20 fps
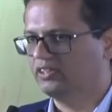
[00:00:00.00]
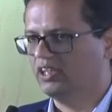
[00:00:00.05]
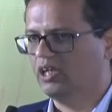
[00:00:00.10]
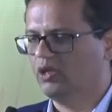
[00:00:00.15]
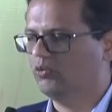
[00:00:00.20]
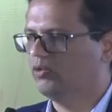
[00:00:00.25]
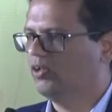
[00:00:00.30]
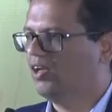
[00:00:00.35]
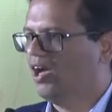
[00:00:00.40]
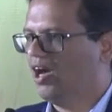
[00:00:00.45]

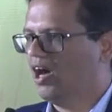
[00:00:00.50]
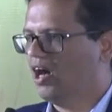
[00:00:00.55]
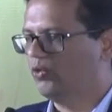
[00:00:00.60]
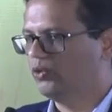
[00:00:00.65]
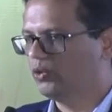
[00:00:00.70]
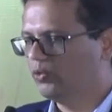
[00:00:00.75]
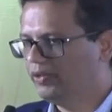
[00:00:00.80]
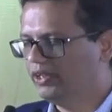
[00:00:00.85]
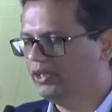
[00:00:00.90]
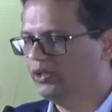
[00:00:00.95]
Now, how
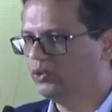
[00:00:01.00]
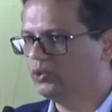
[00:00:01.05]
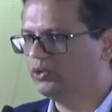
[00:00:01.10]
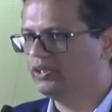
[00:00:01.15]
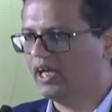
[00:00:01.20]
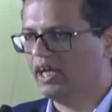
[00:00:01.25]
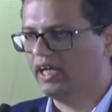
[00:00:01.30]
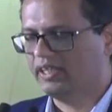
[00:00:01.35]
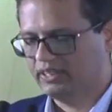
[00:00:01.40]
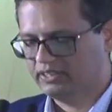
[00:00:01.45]
do we do
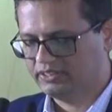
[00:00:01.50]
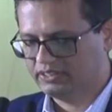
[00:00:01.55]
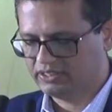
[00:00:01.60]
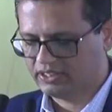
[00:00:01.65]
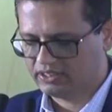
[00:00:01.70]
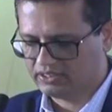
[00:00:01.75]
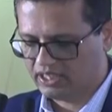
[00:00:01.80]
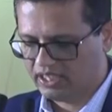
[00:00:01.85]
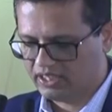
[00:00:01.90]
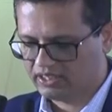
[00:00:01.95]
that is
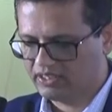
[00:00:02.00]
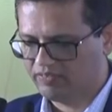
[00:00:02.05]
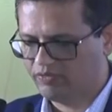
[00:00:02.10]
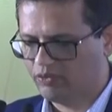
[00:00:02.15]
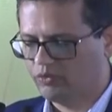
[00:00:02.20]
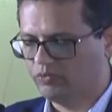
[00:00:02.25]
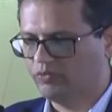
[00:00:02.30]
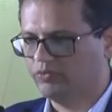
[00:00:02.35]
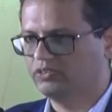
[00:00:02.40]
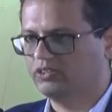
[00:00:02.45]
just, I'll give
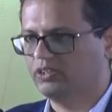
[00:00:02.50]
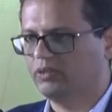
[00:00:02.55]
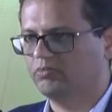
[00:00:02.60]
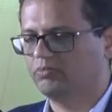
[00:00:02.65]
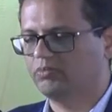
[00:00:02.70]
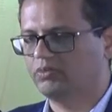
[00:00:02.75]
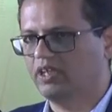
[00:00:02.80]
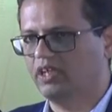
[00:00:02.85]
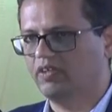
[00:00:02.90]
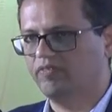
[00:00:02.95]
you
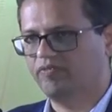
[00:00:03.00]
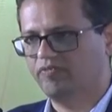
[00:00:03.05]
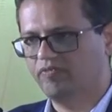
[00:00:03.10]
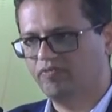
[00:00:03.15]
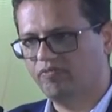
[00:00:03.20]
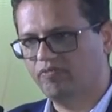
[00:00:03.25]
some kind of